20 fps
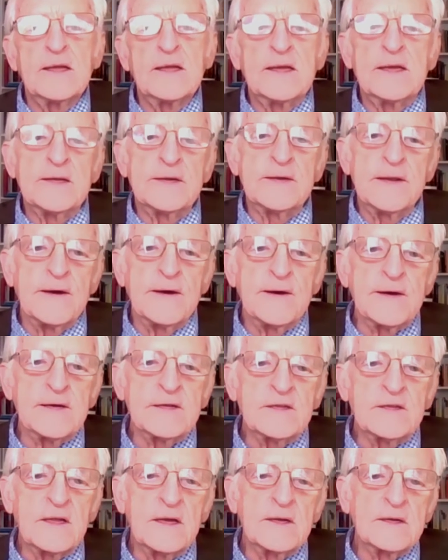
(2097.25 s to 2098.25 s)
and
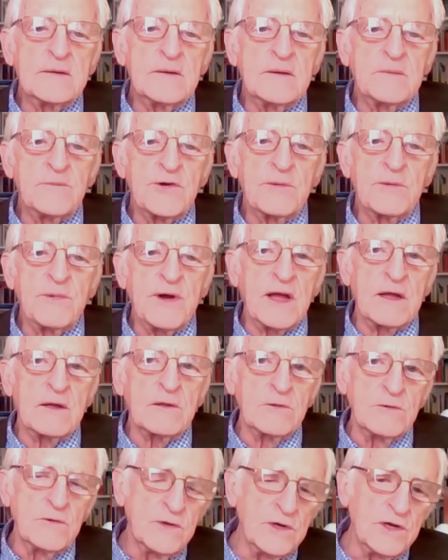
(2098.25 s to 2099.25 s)

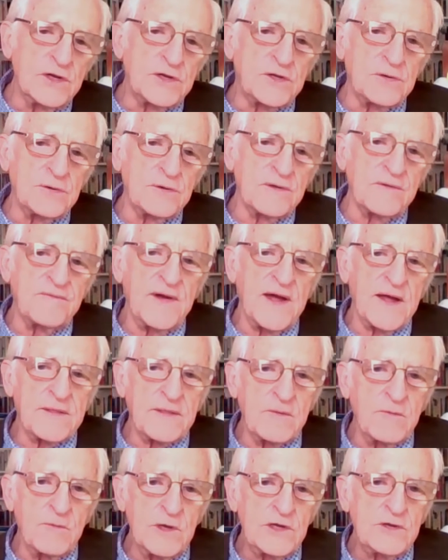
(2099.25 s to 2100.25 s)
Mirabai alluded to the
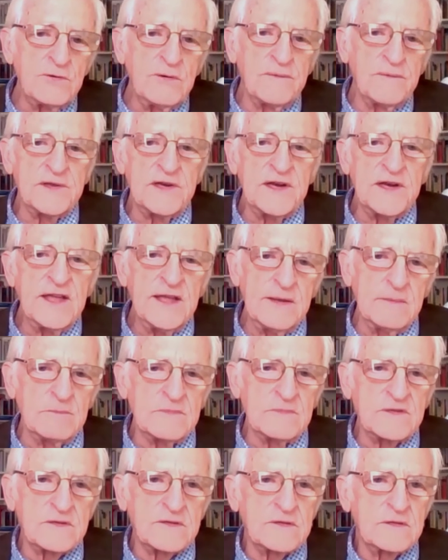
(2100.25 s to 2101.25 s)
fact that we do have the
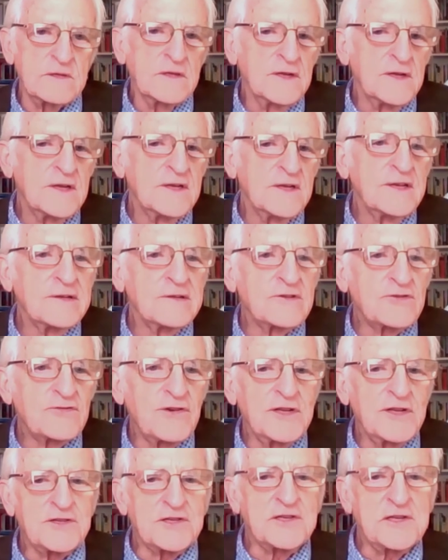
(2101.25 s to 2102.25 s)
names,
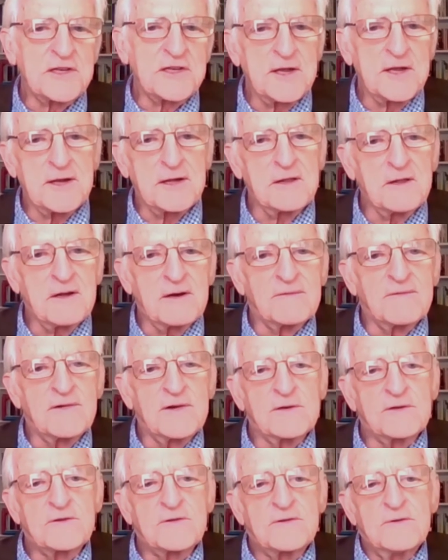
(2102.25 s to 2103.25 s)
strange to tell, of
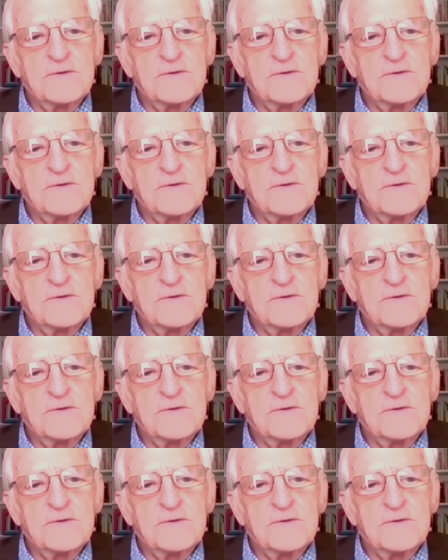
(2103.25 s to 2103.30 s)
her